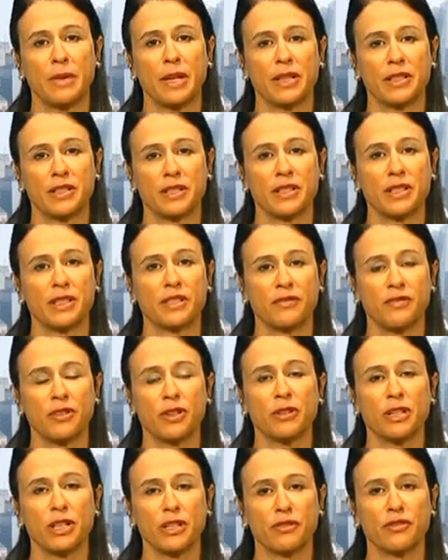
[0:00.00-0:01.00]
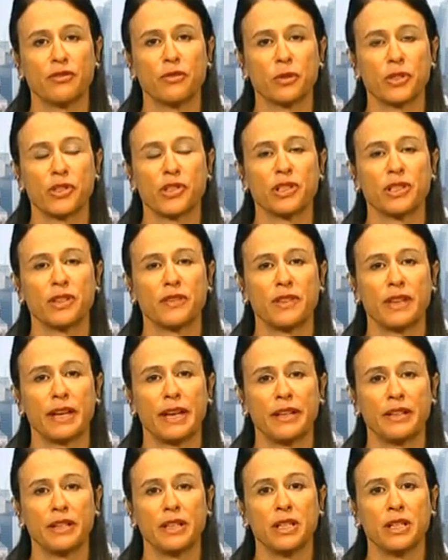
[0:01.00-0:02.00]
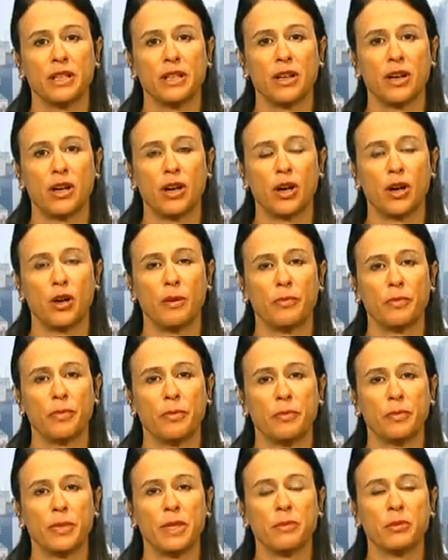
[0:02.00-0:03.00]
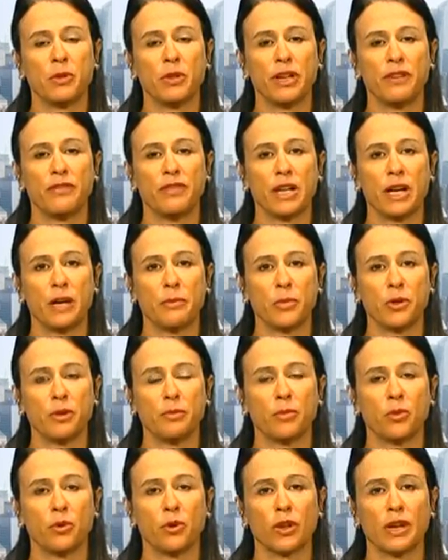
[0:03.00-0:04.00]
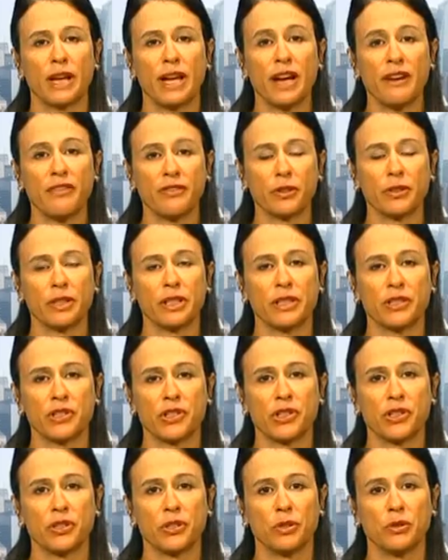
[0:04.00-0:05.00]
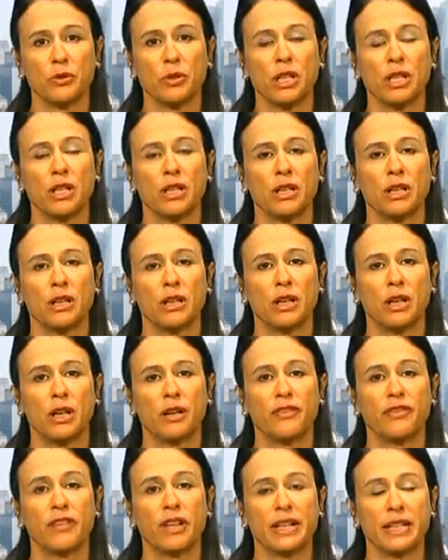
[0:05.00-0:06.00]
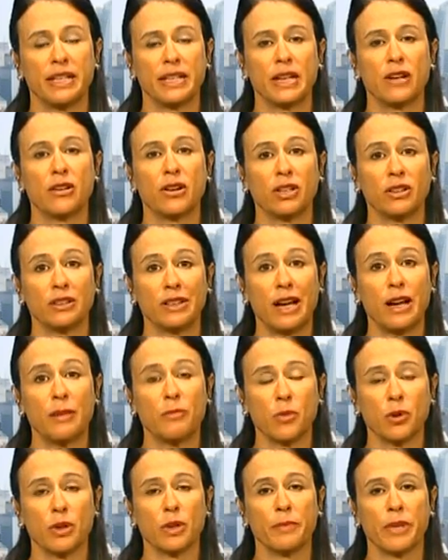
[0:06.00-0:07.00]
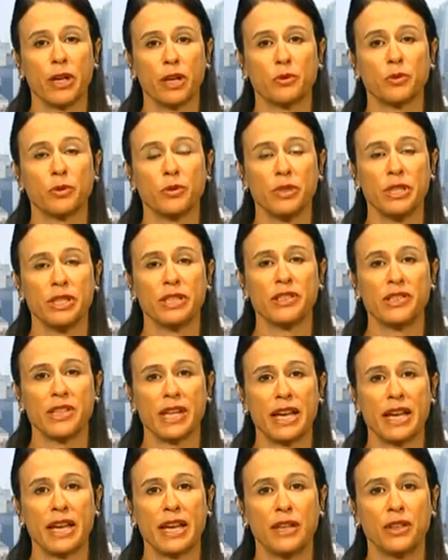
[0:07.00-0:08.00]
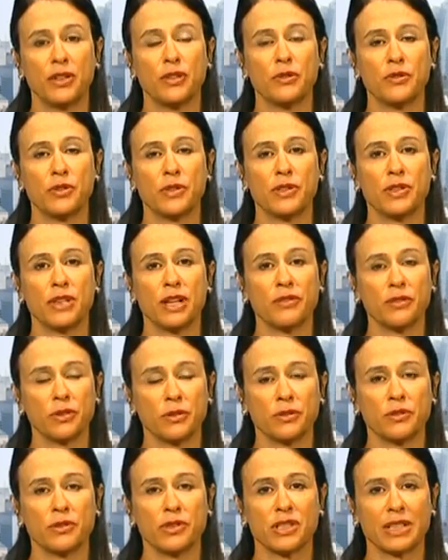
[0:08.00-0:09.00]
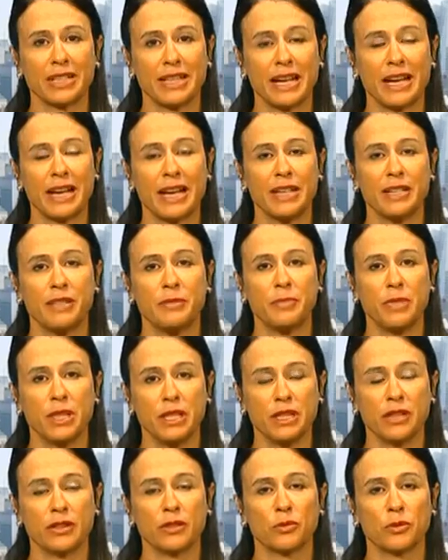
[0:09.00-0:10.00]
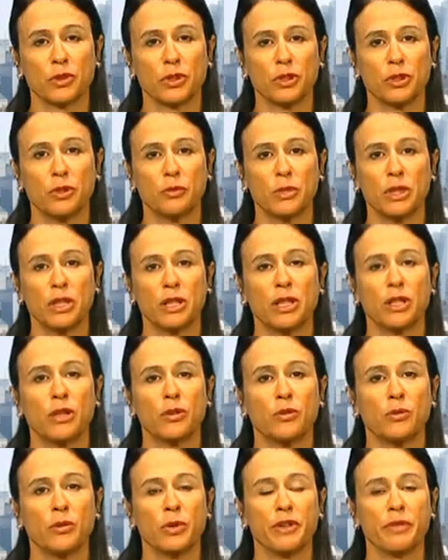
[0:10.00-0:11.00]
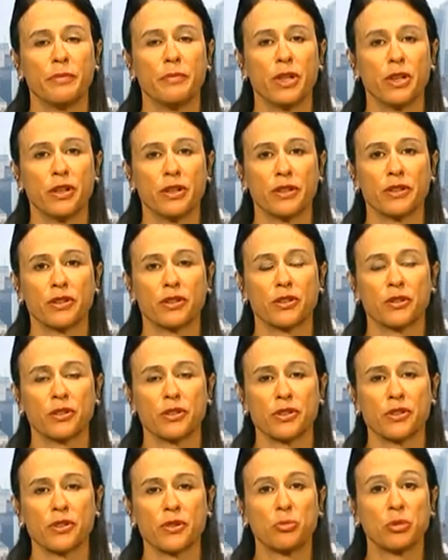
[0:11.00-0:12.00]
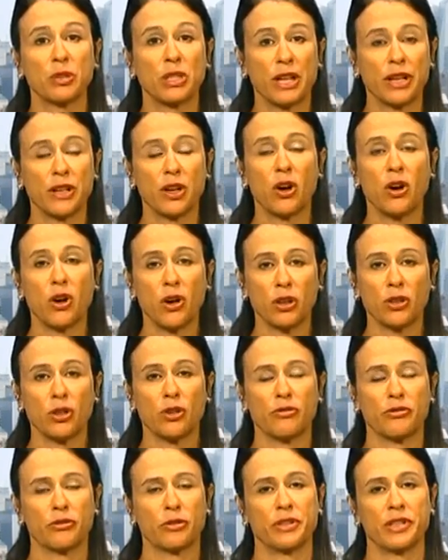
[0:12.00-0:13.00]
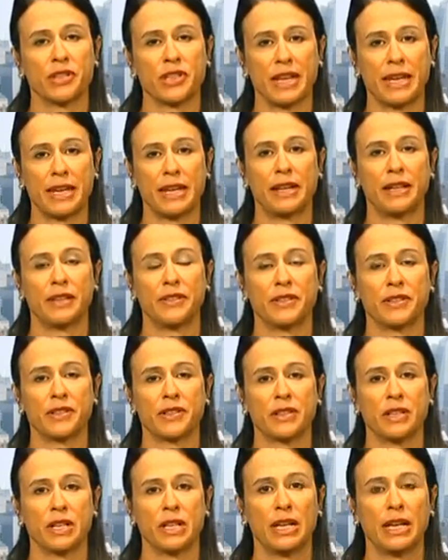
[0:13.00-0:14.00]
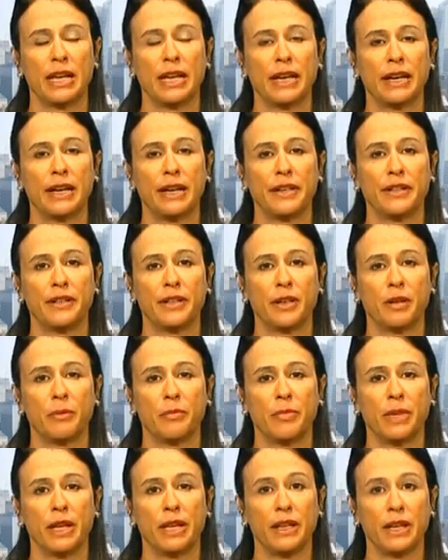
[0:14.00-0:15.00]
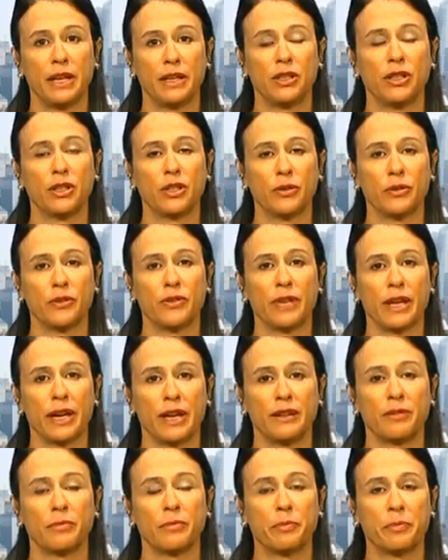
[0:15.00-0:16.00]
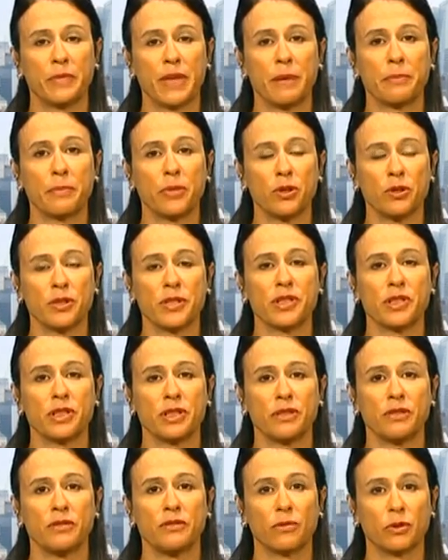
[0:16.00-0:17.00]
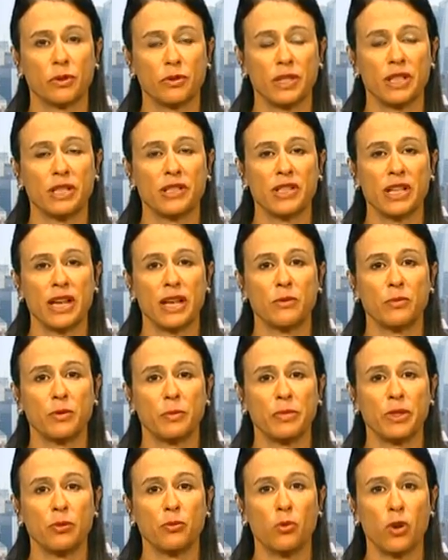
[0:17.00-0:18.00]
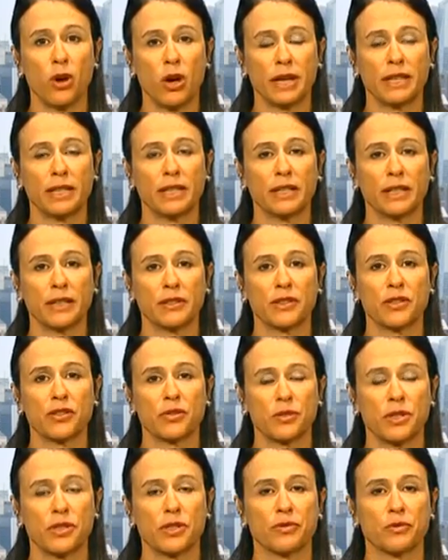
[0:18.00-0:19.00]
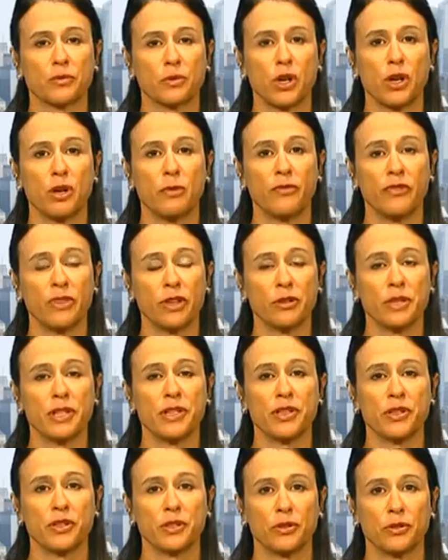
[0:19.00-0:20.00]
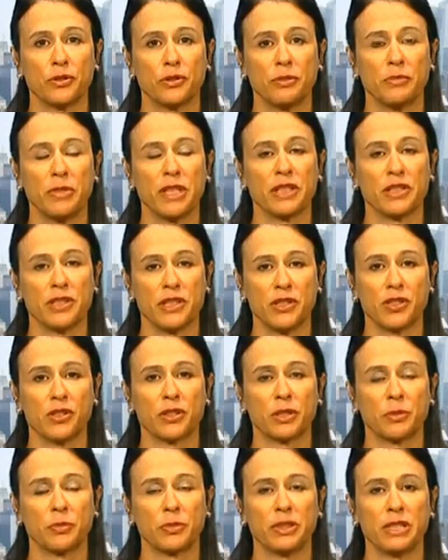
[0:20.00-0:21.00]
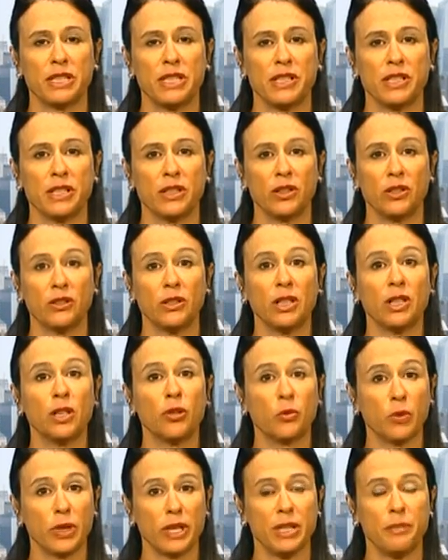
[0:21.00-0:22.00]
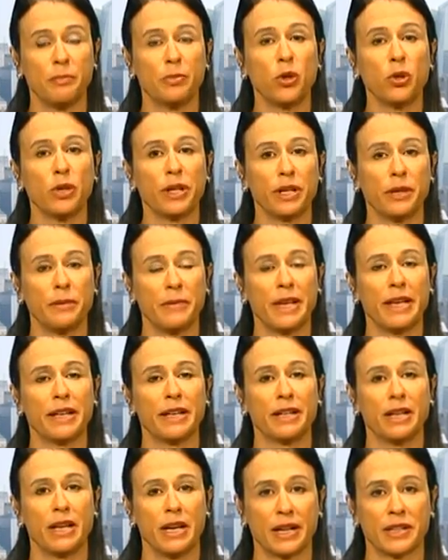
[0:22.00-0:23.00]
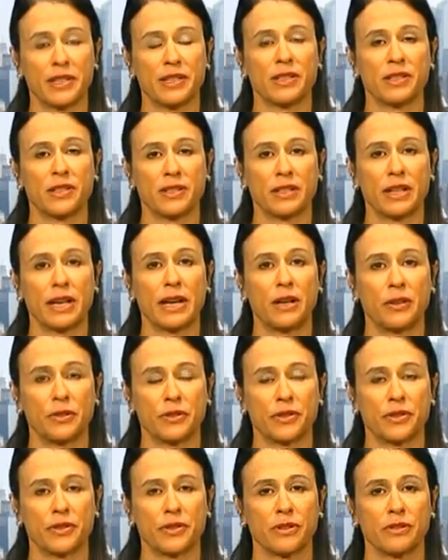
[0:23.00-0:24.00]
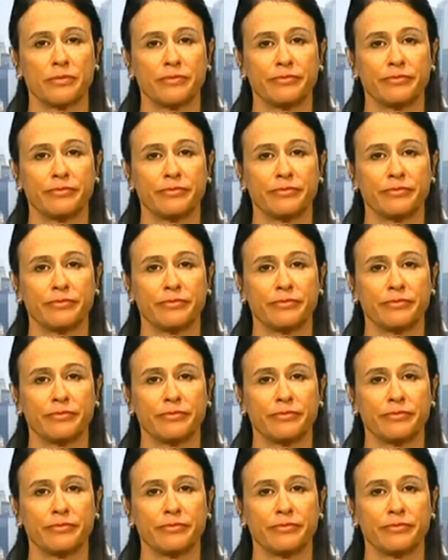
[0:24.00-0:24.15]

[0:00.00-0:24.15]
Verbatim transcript: And it's, it's very unfortunate that um, people have not put more effort into uh, finding out a lot more about Rudy Guede, who's never denied being in the room with Meredith Kercher's blood all over his hands. And, um, and, and you know, that, that person, Rudy Guede, will be walking on the streets of Rome very soon because he took a plea deal when he put Amanda Knox into the house.